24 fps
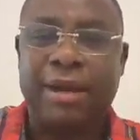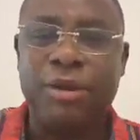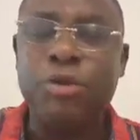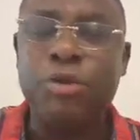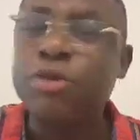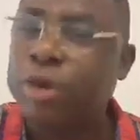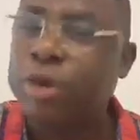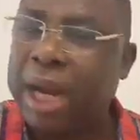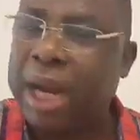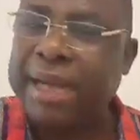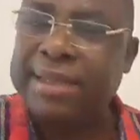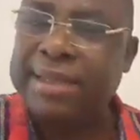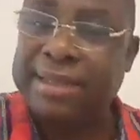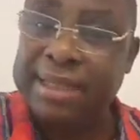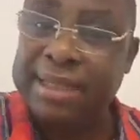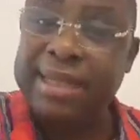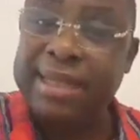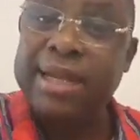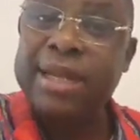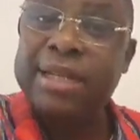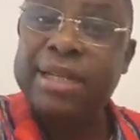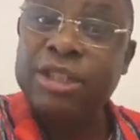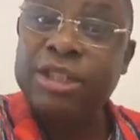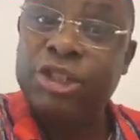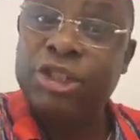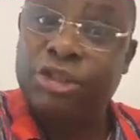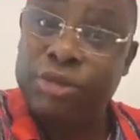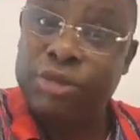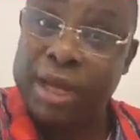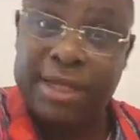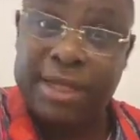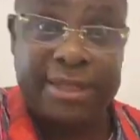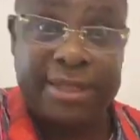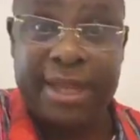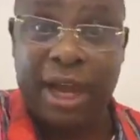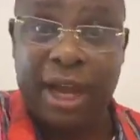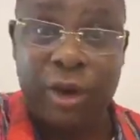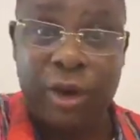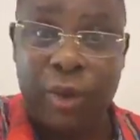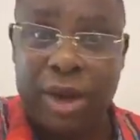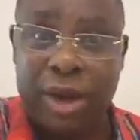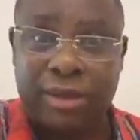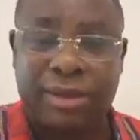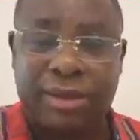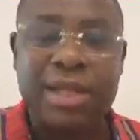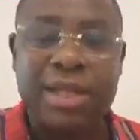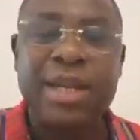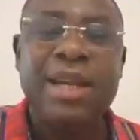You can trace their
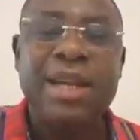wealth.